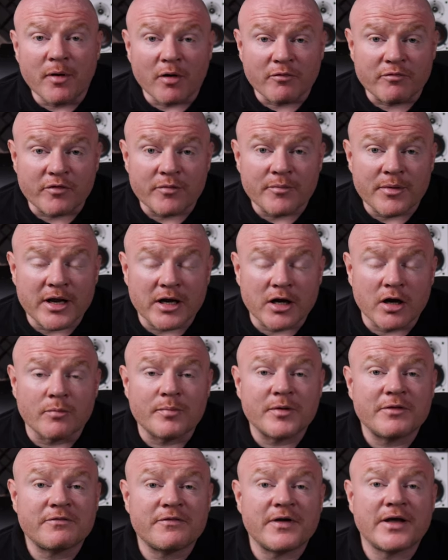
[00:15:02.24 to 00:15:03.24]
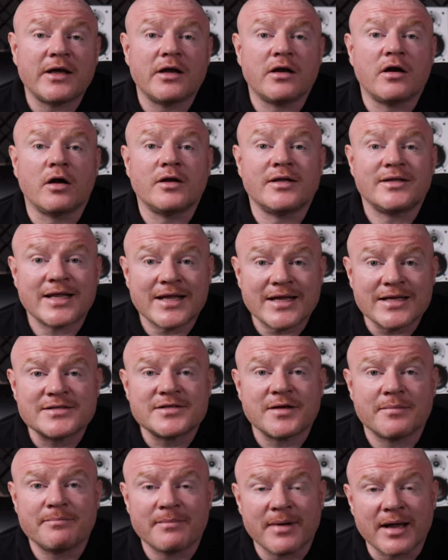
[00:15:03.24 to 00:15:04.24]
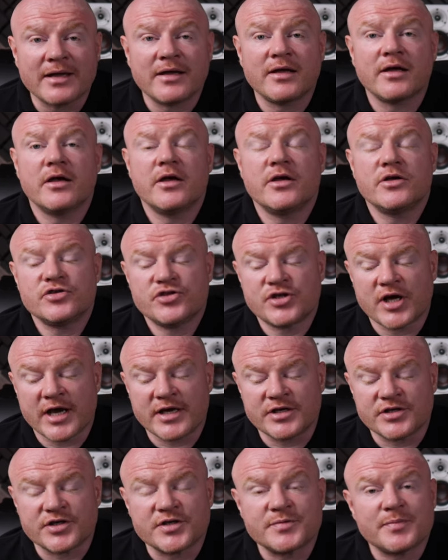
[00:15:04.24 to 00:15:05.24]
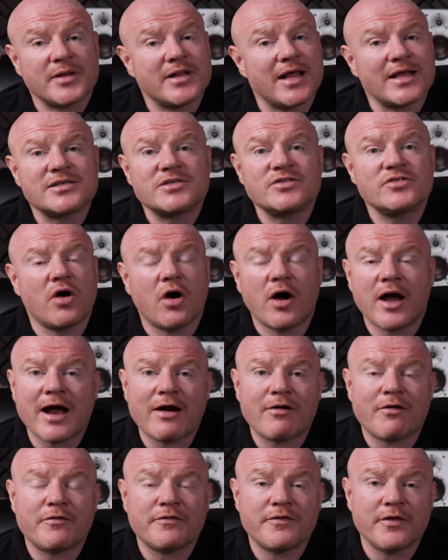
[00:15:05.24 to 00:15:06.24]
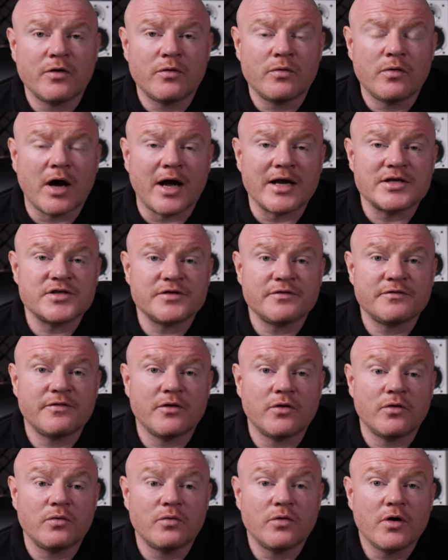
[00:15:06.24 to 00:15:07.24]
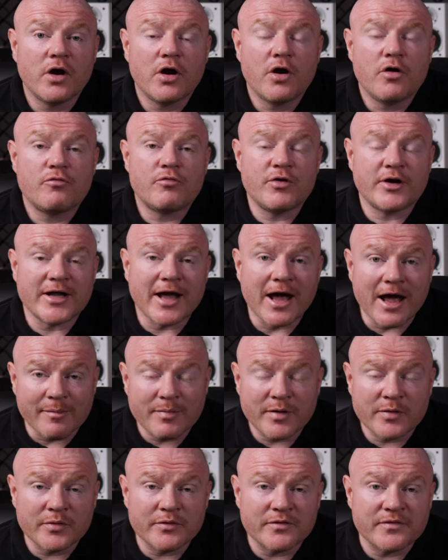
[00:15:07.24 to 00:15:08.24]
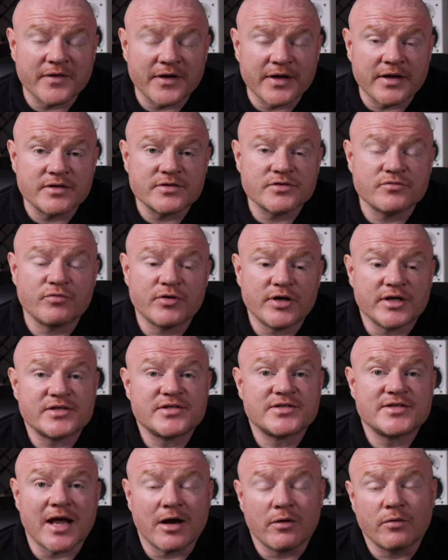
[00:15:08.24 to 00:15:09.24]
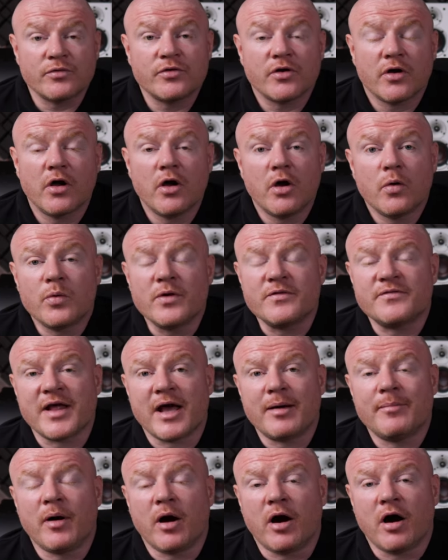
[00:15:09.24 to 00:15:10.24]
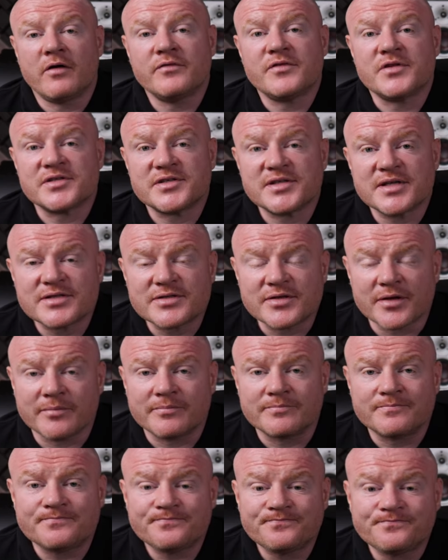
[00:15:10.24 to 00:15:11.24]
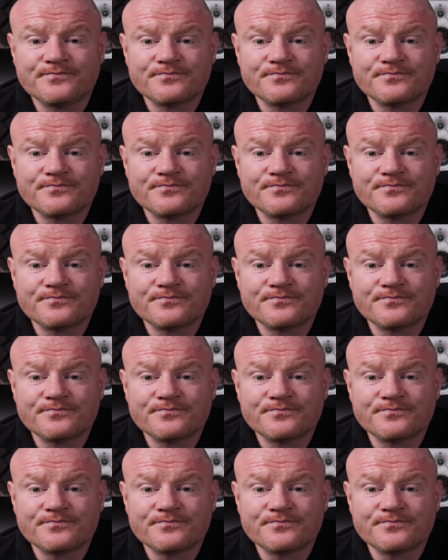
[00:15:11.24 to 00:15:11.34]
bothering me and I'll be thinking I need to make changes. But that is not how I feel. I actually feel really happy with things, really settled with that part of the system.